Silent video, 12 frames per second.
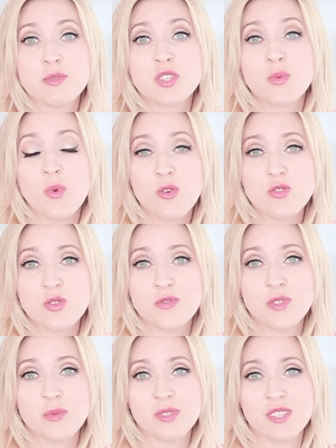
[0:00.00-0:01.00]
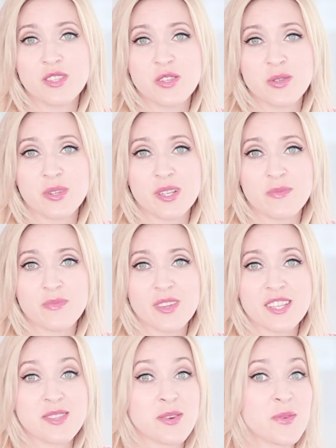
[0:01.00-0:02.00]
which most of you would enjoy.
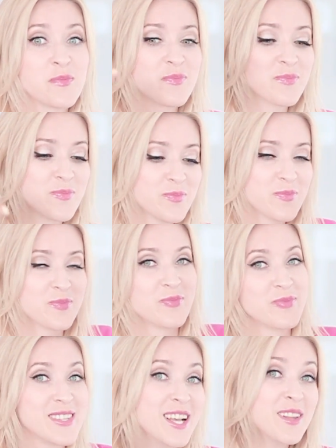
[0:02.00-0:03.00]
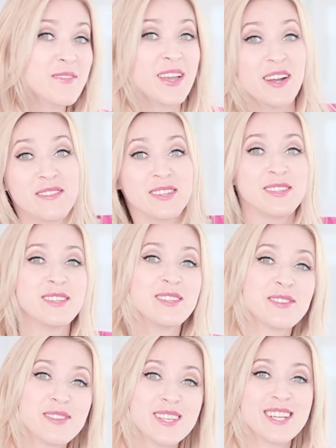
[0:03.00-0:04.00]
So tell me everything
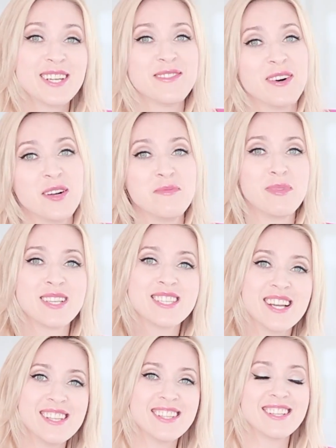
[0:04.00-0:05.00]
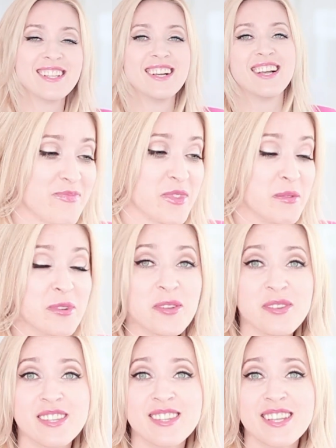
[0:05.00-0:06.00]
you think about my channel. With
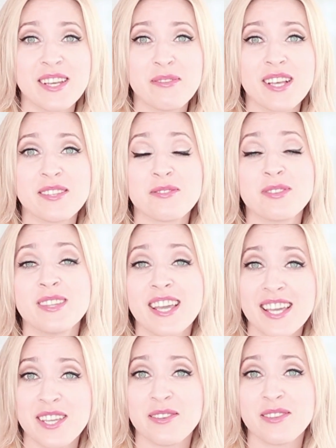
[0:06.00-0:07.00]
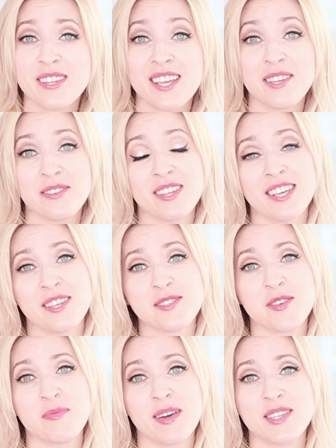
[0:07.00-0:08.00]
all that said, I would like to thank you
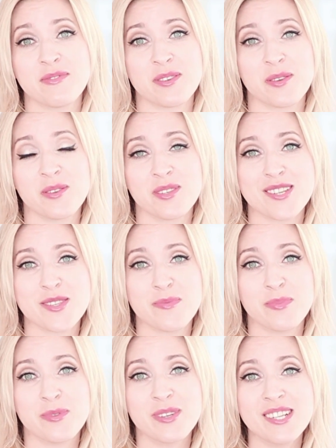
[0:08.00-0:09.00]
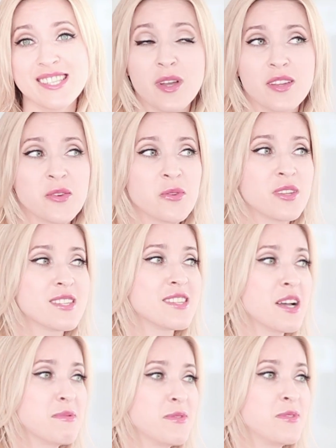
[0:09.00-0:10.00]
so much for all your support. I know that
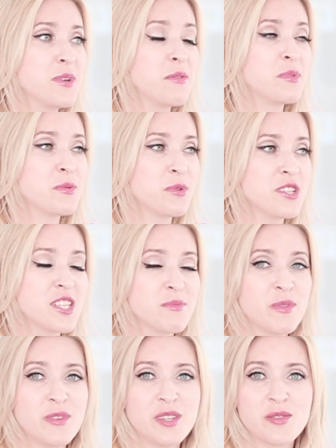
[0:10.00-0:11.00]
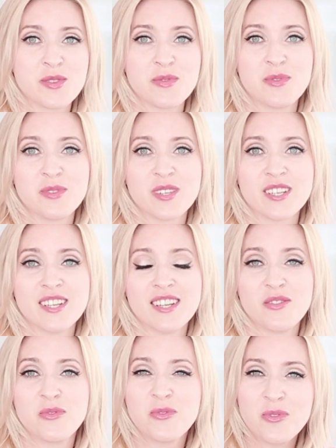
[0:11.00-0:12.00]
some of you have been watching my videos for
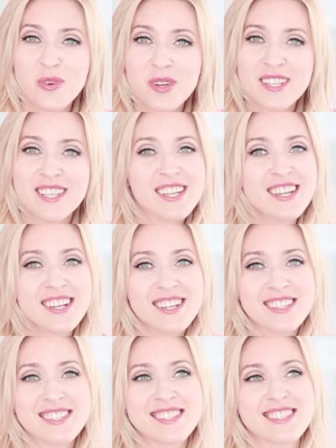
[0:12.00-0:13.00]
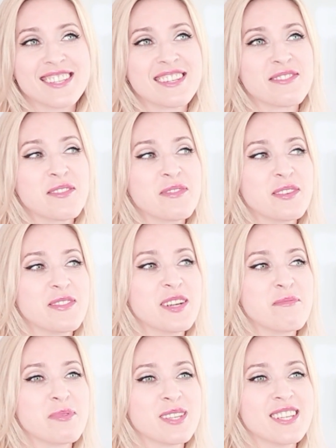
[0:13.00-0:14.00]
4 years from the
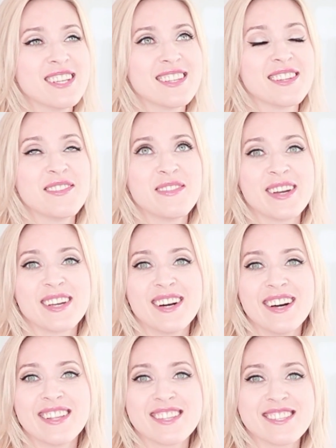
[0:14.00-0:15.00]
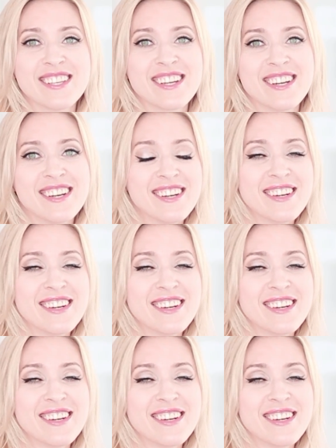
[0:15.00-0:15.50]
very beginning. Oh my god, it's like